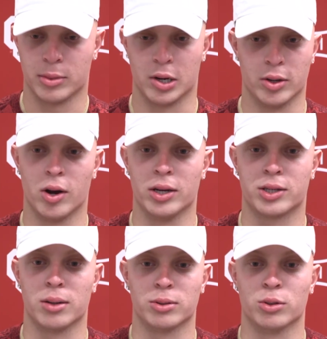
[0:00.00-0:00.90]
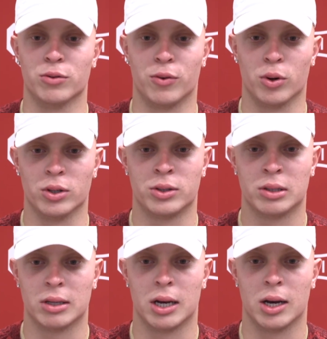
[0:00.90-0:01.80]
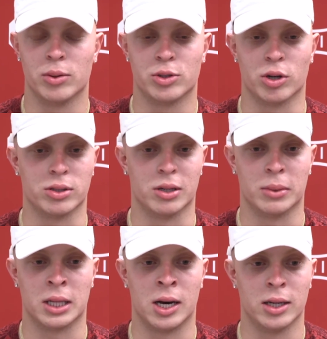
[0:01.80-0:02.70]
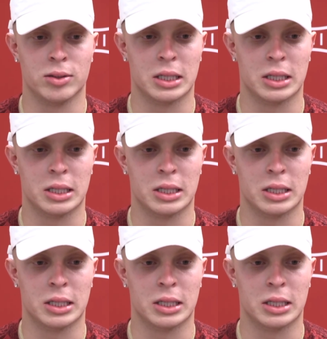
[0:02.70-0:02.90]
You know, he always comes through for us. We trust him a lot,